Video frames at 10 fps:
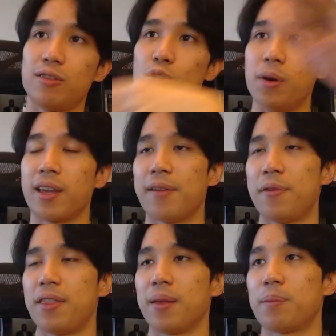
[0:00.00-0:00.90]
doing
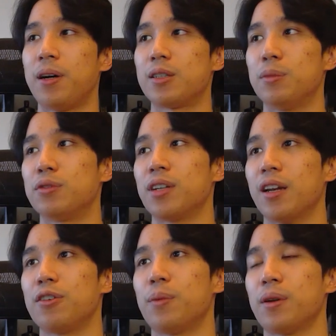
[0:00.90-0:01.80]
everything possible to get
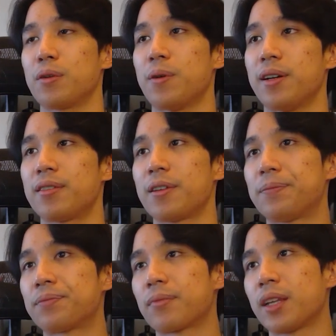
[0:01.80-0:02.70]
it to run on Quest.
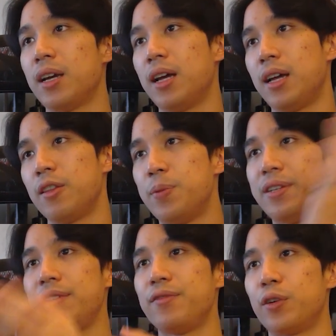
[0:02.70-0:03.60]
The
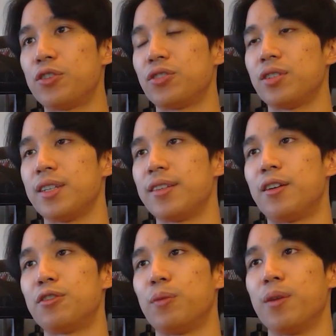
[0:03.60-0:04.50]
PC version is
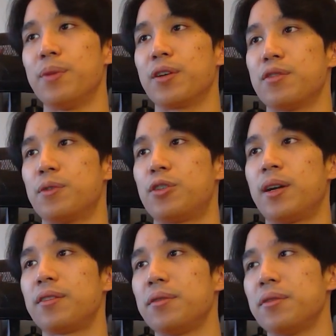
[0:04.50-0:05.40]
hard to run because we're
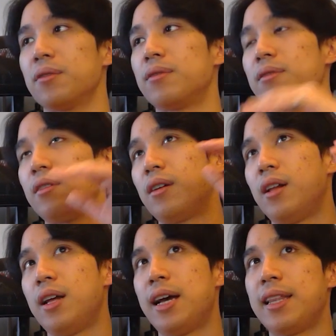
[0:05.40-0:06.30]
trying to.
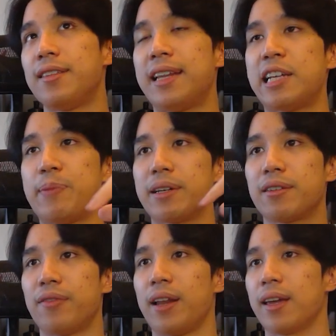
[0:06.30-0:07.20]
There's an aspect
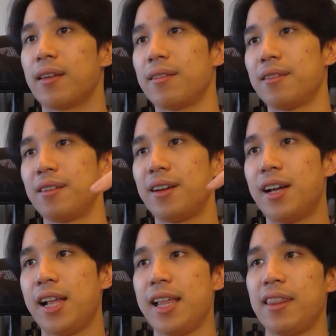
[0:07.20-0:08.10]
of like
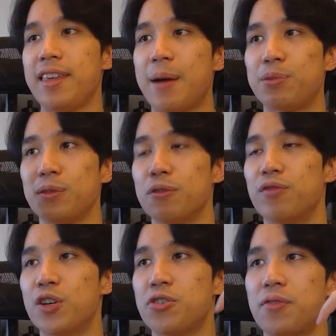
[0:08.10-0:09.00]
the absolute
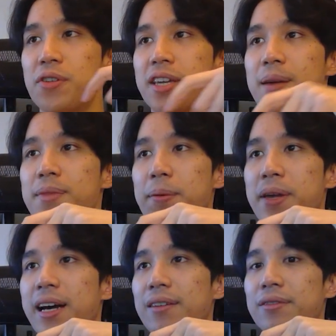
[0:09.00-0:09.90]
vision of the game that
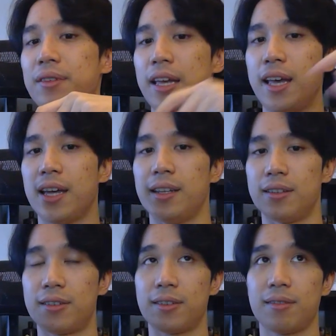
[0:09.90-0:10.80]
we have, and
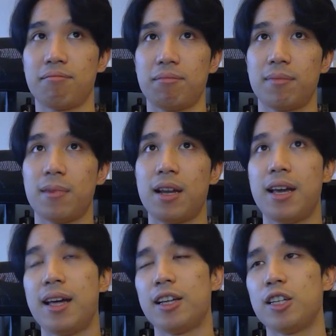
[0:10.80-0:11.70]
it's
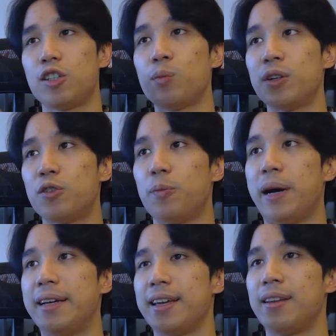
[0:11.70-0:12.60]
somewhat
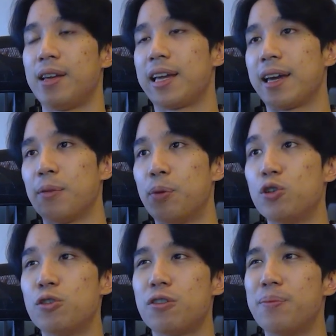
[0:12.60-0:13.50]
it kind of
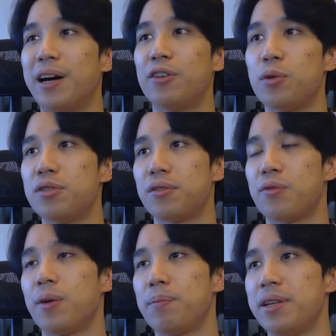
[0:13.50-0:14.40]
pushes the boundaries of
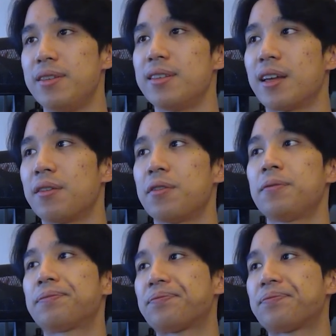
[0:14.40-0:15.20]
what PCs can do.